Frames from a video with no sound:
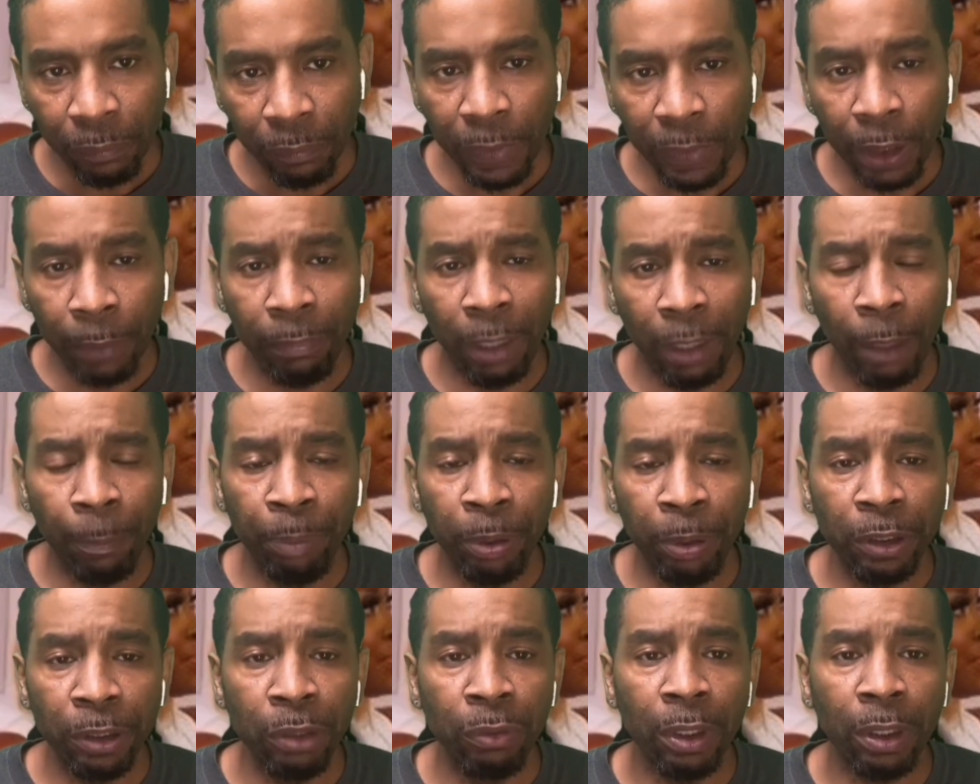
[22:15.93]
by
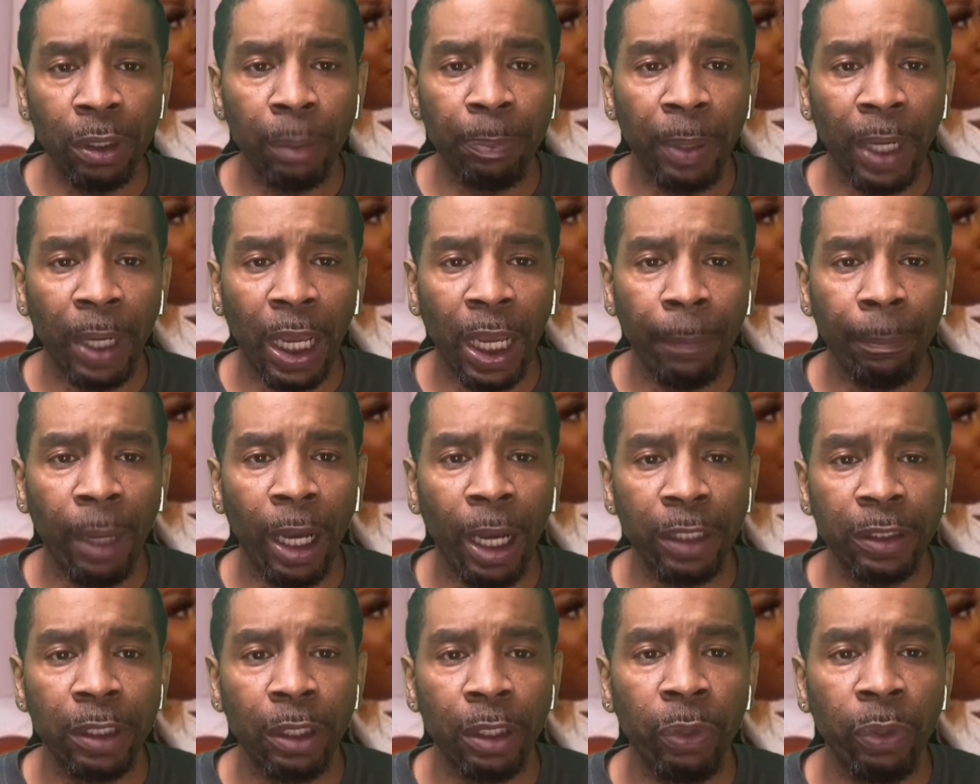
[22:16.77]
putting you in a pine
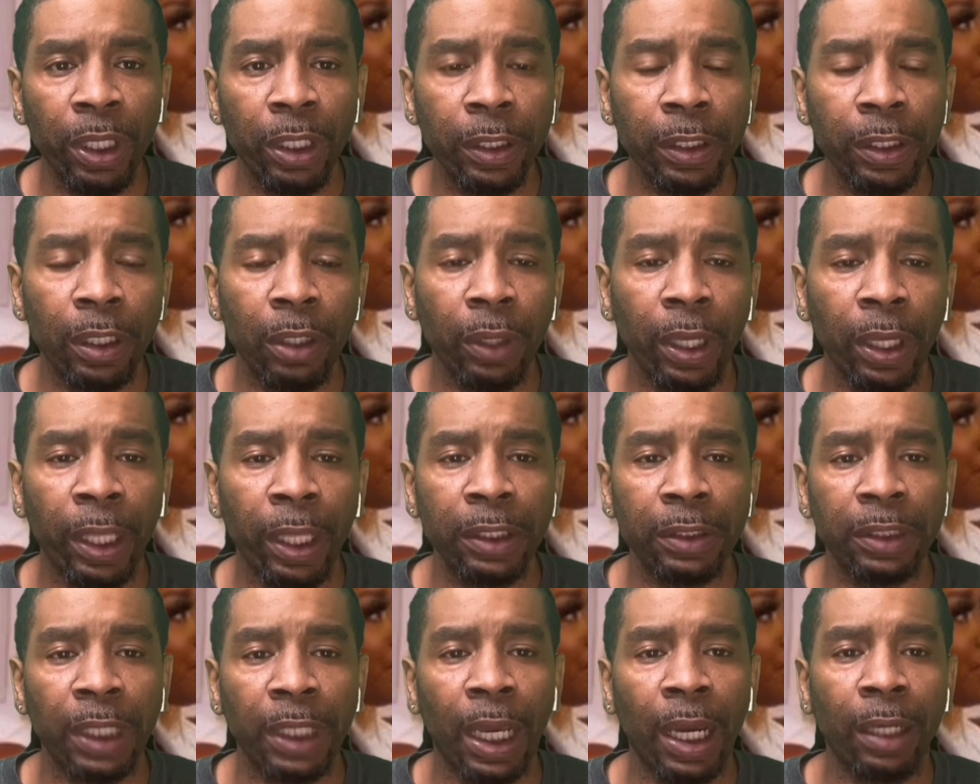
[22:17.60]
box and wheeling your ass
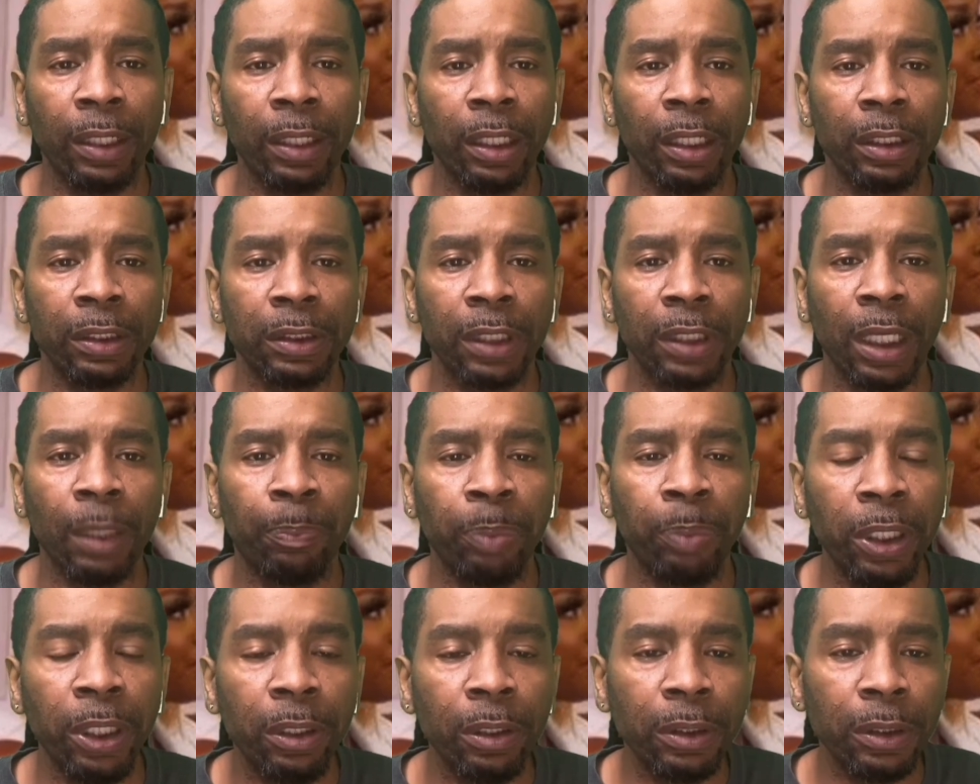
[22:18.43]
down at a St.
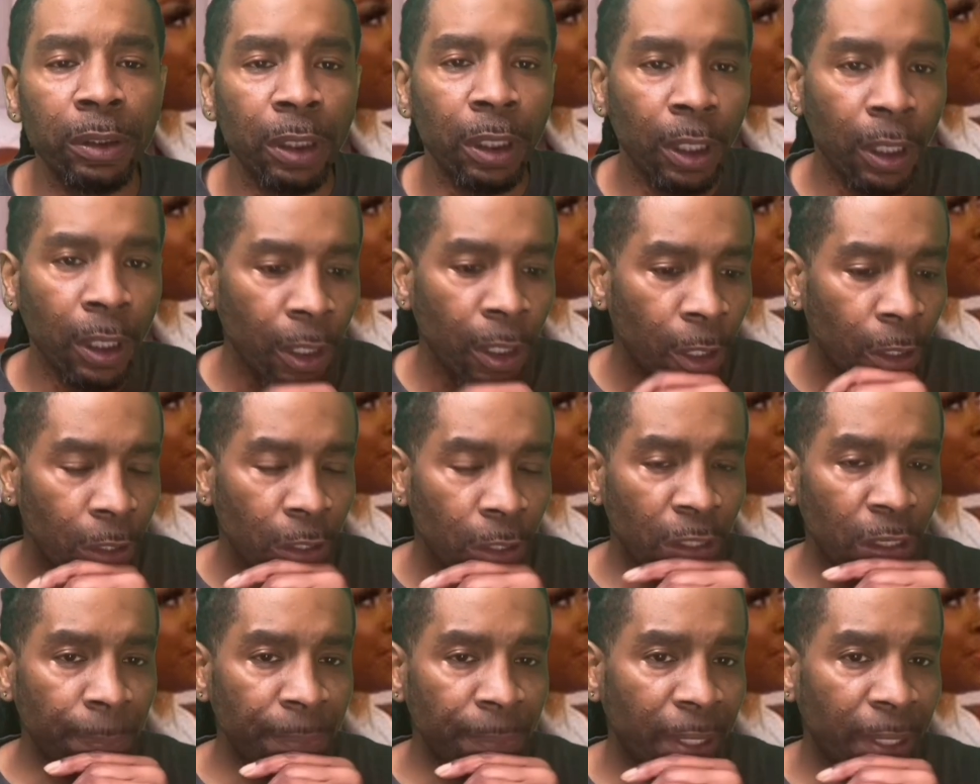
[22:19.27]
Peter's
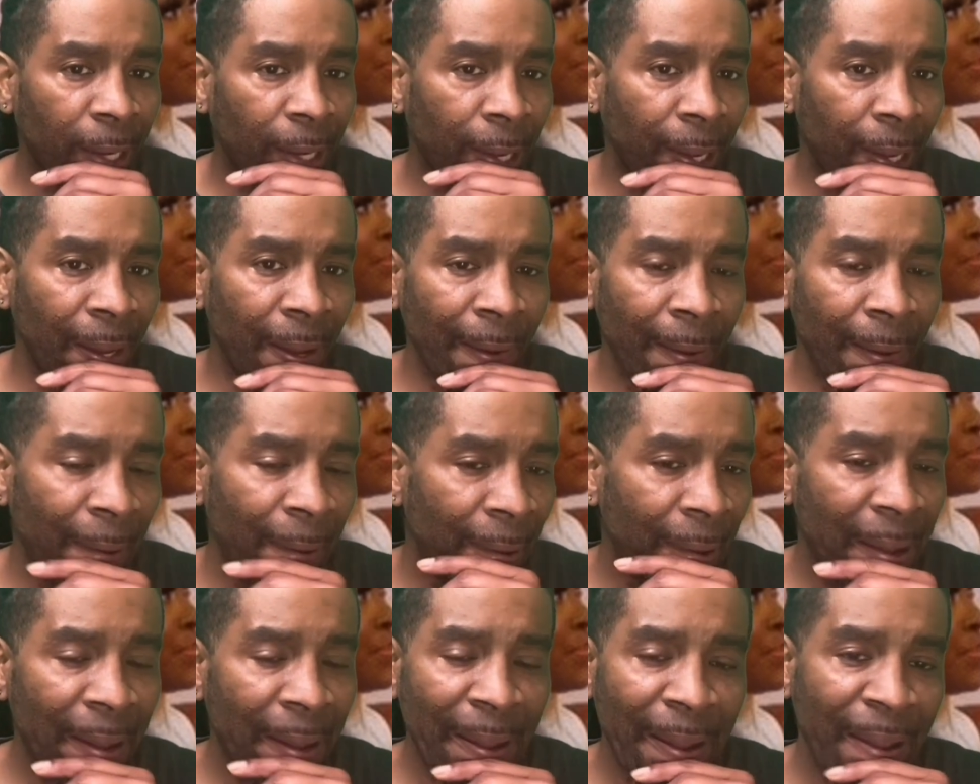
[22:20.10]
up the aisle
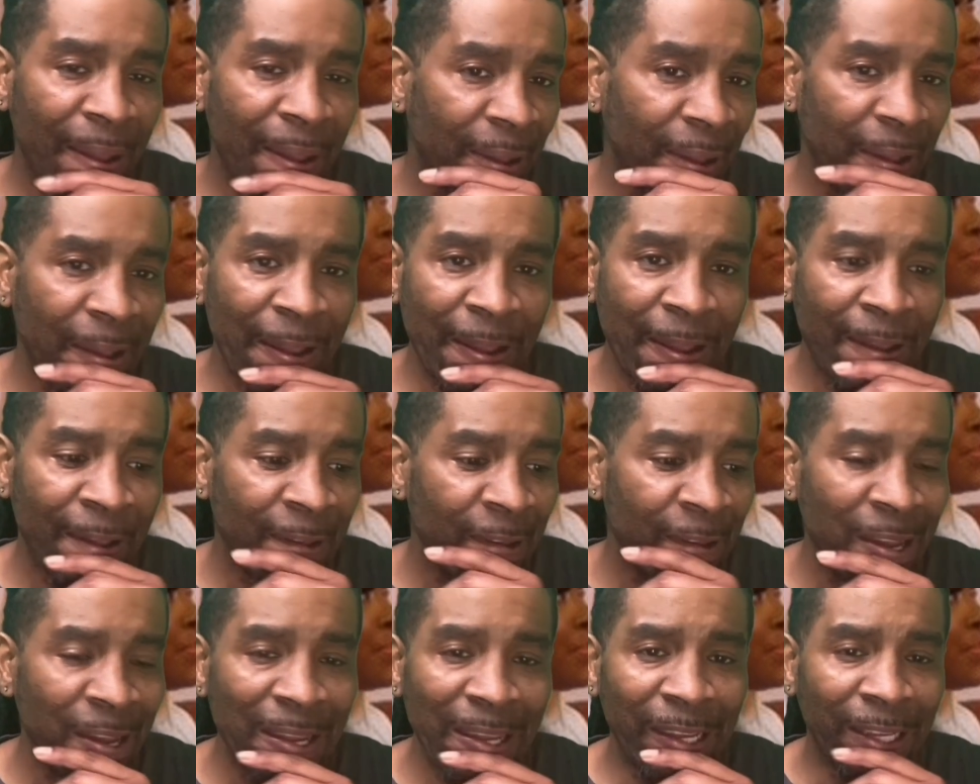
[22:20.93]

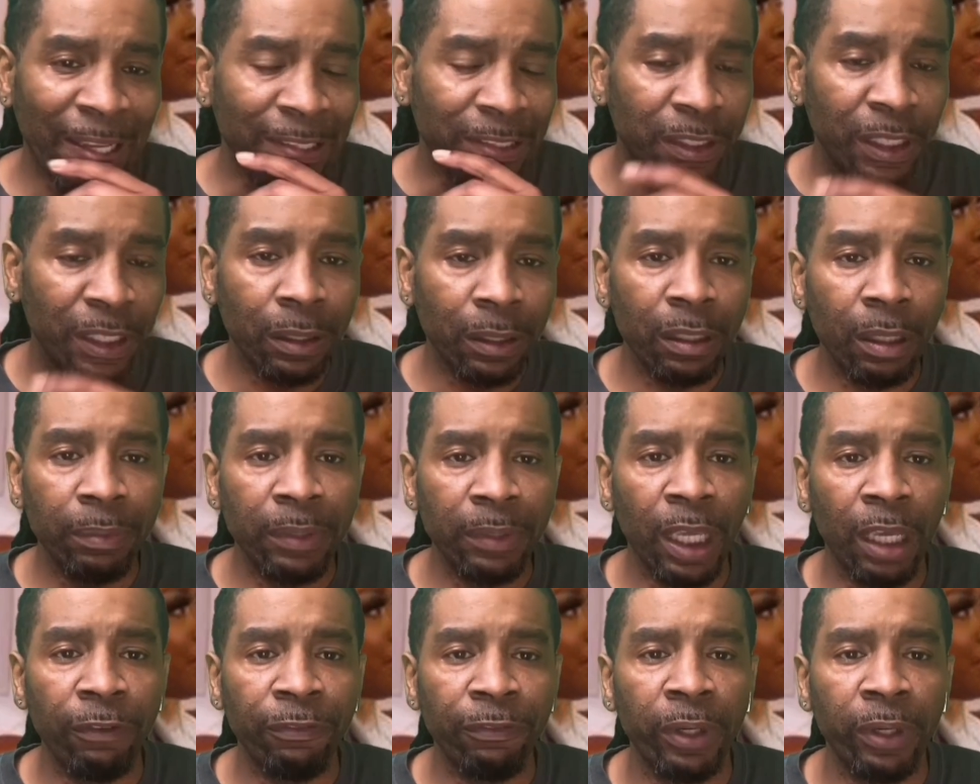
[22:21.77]
and sitting up
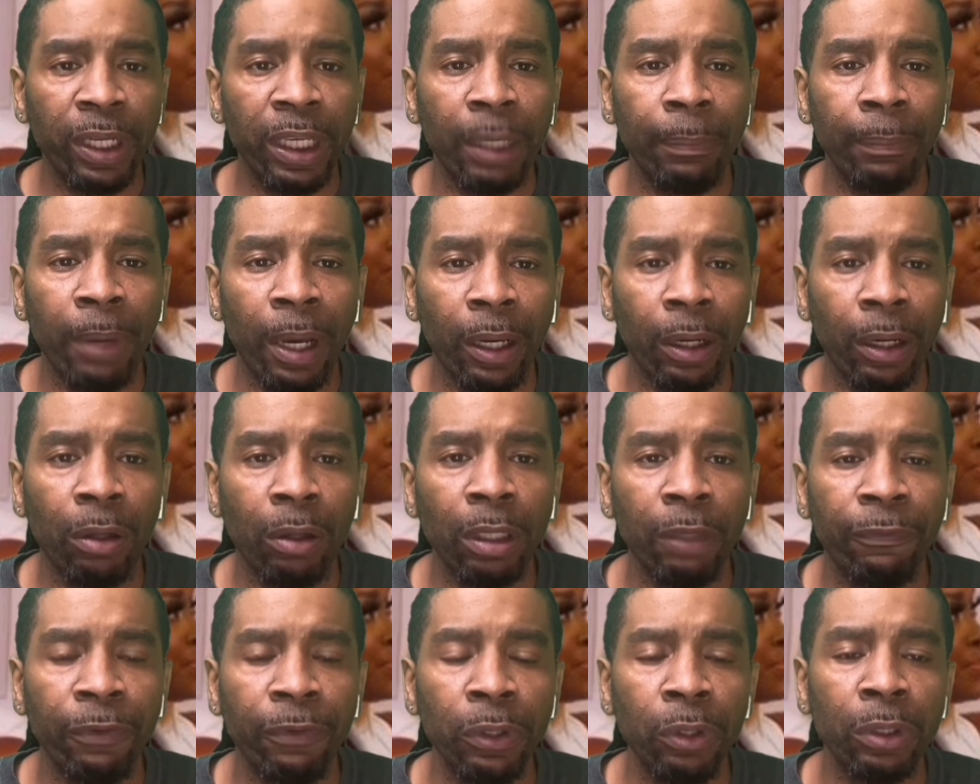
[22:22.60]
there in front of everybody
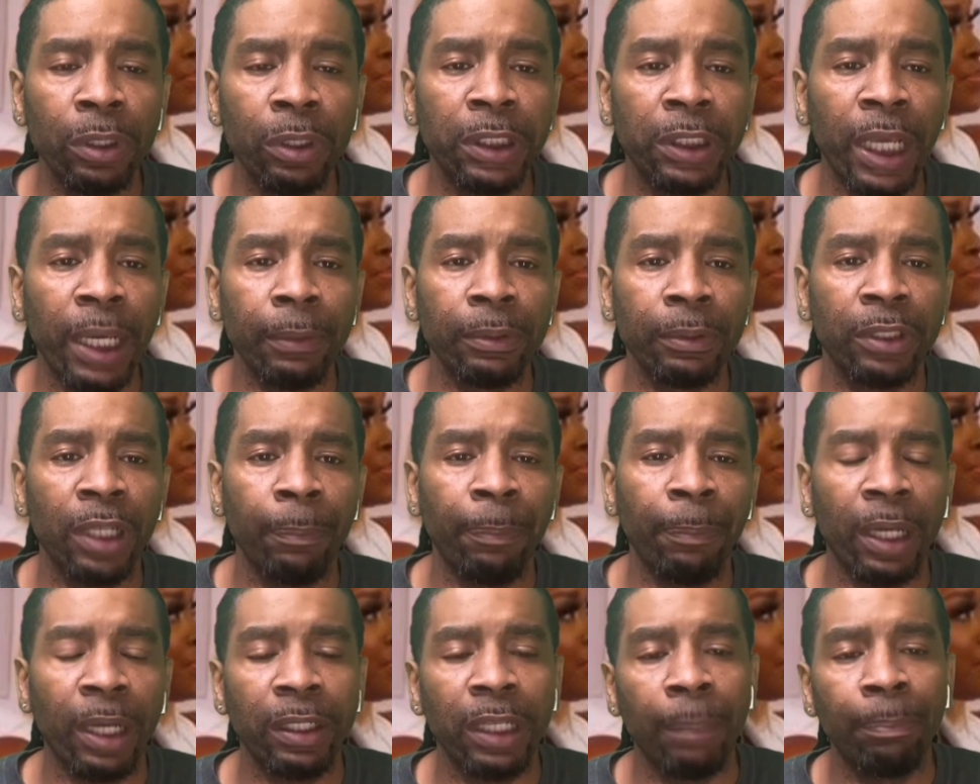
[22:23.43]
only for you to jump
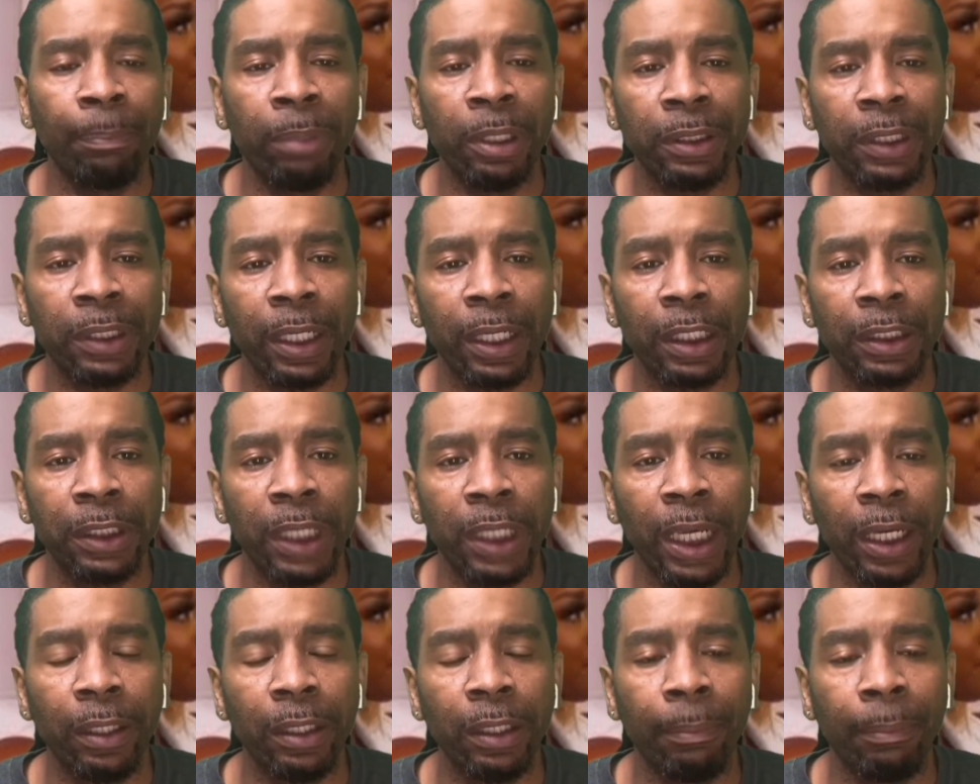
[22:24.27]
out that bitch like a
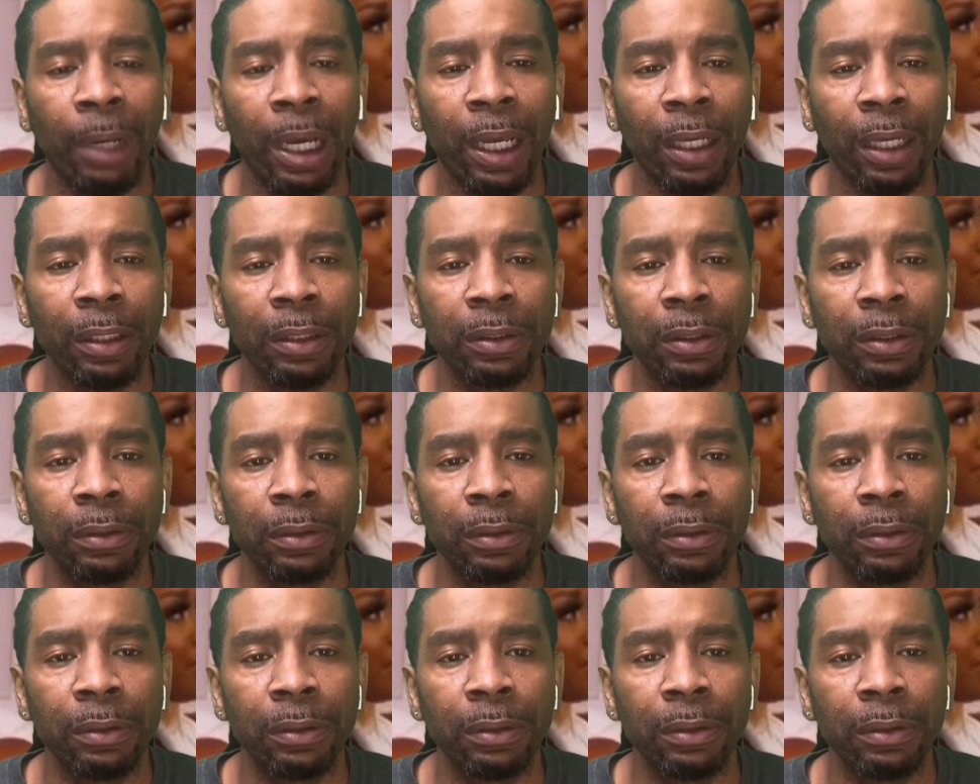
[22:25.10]
jack-in-the-box?